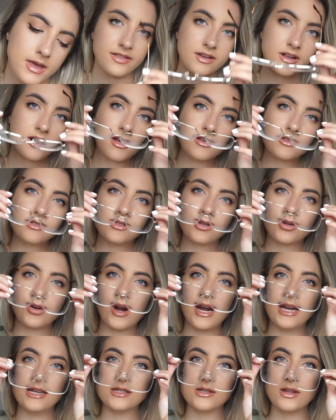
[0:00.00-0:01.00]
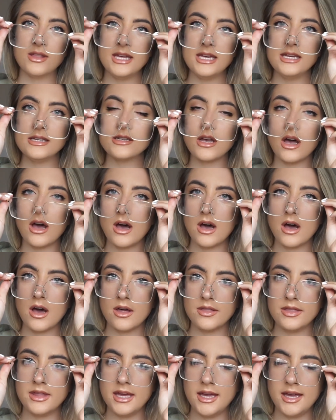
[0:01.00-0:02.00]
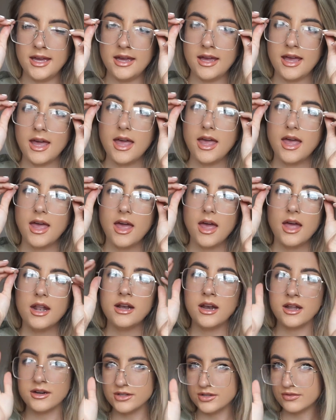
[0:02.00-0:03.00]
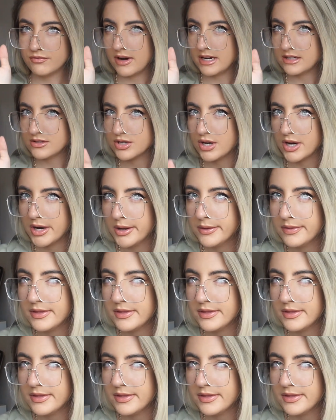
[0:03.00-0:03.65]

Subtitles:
The glasses are great. So these are the London Retro.